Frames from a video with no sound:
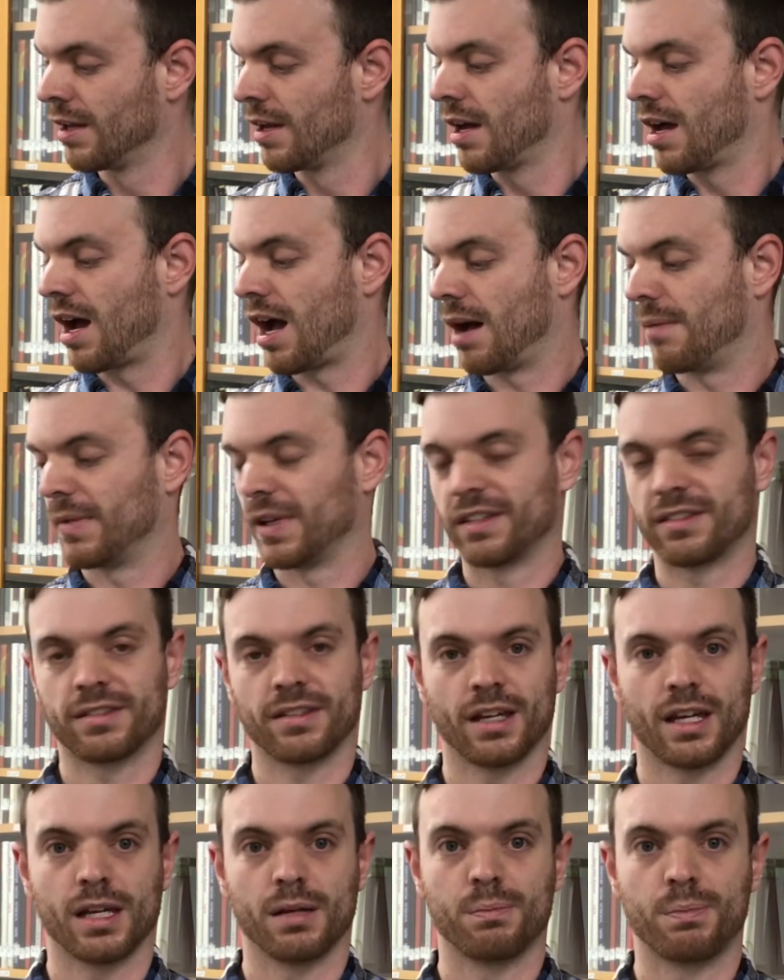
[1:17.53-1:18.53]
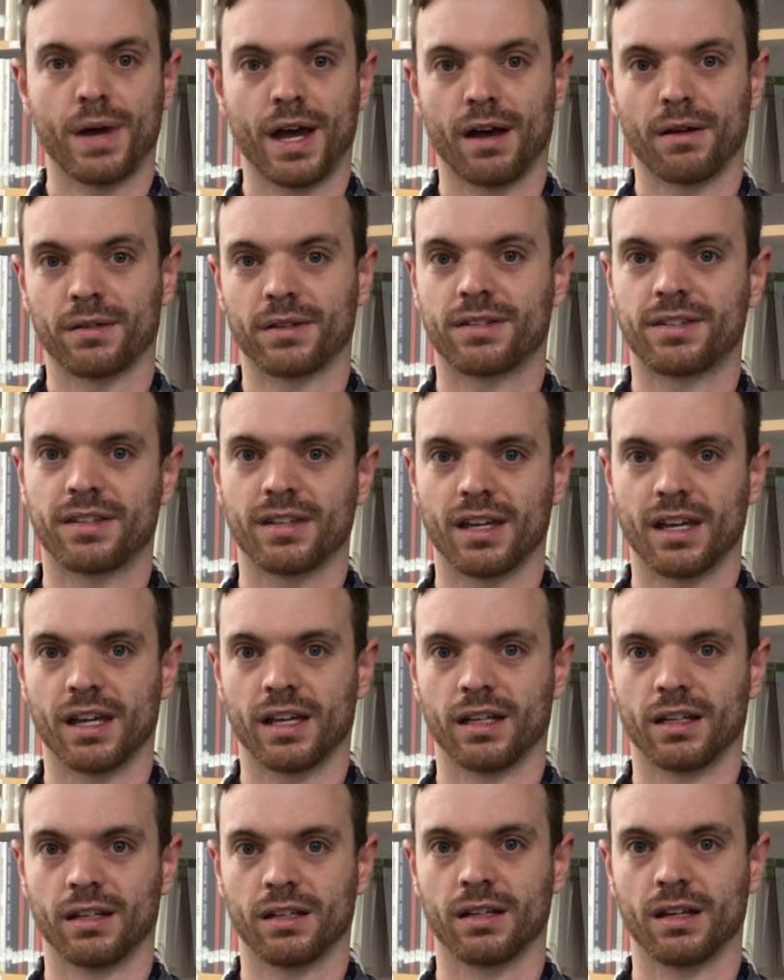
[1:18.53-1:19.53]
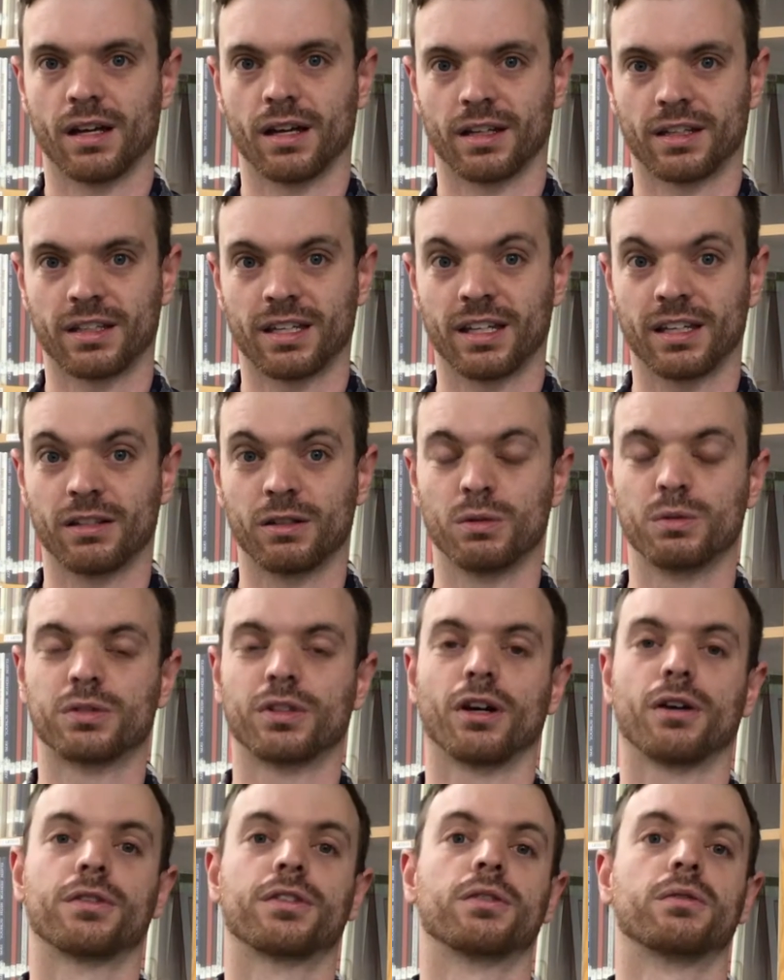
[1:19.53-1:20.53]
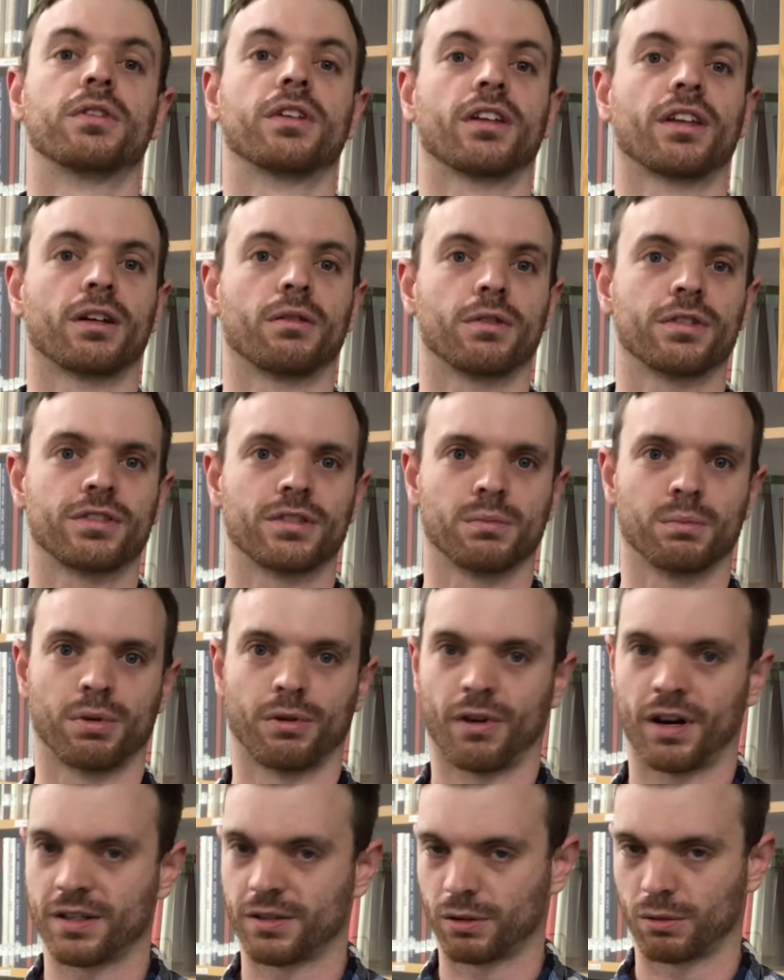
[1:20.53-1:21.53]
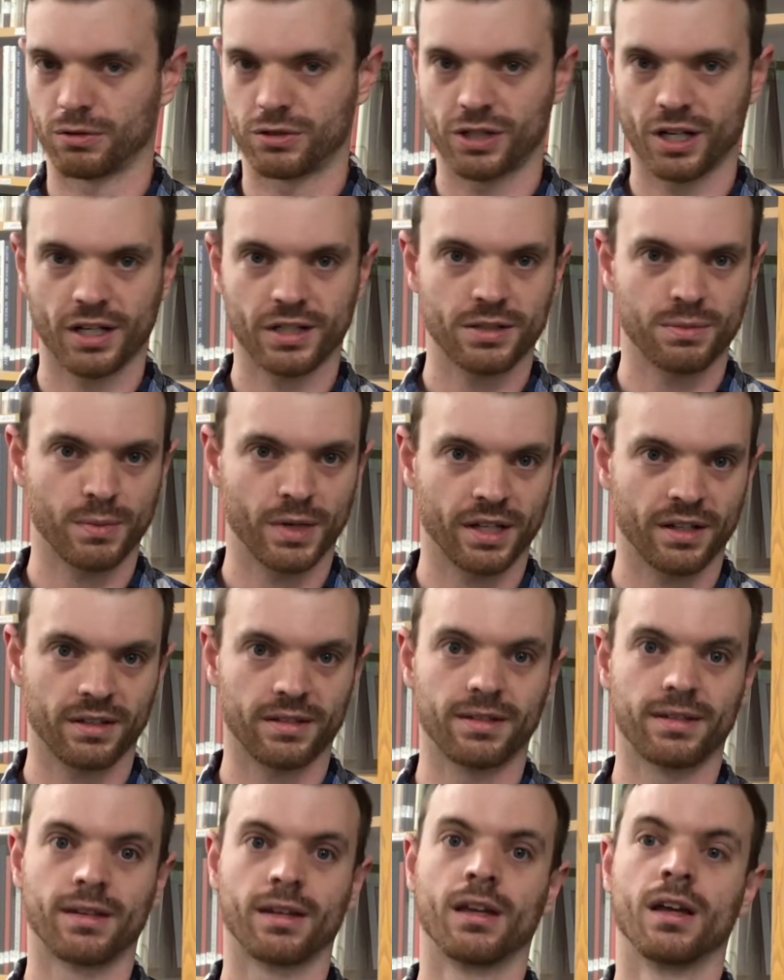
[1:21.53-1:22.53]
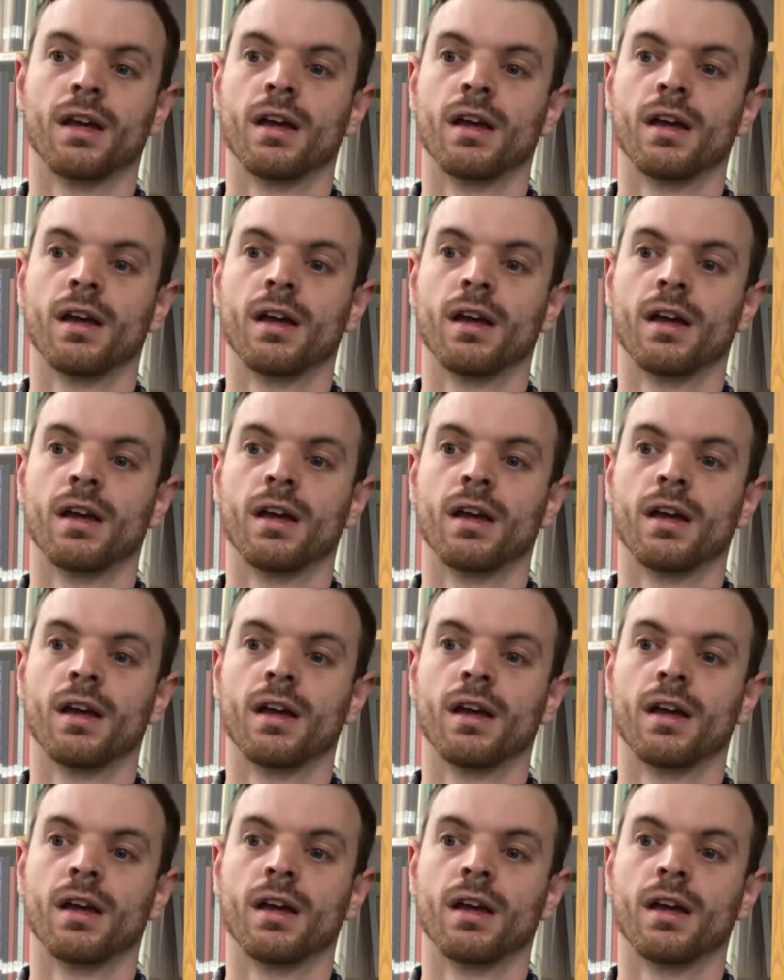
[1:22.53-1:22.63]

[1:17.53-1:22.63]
It's about a kid who's also dealing with some parental judgment.